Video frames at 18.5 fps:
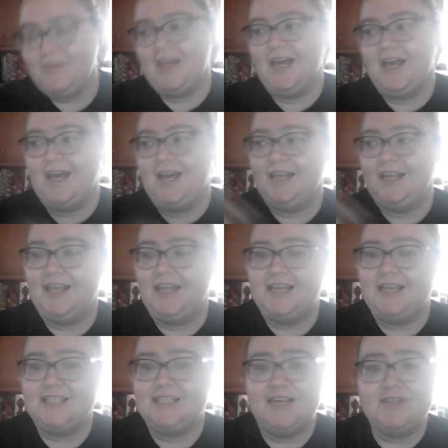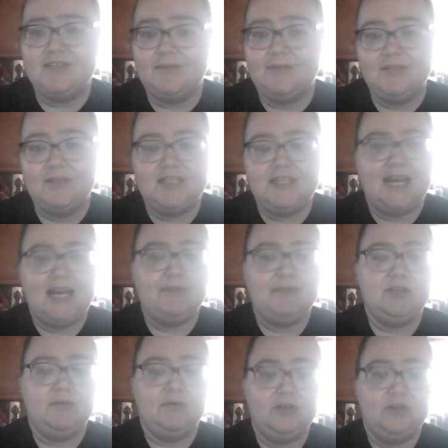And like, say if someone
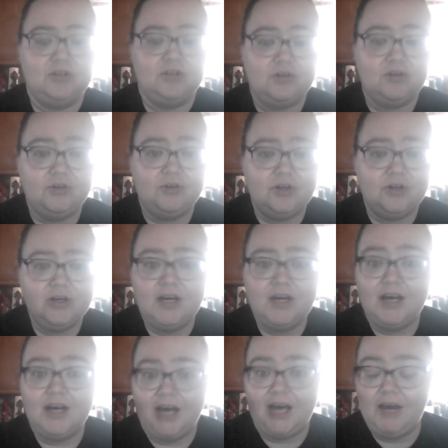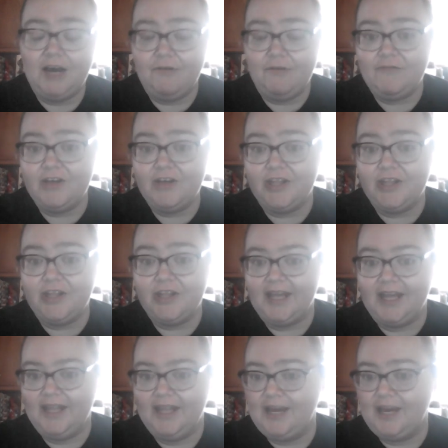taps you on your shoulder, I'll feel that.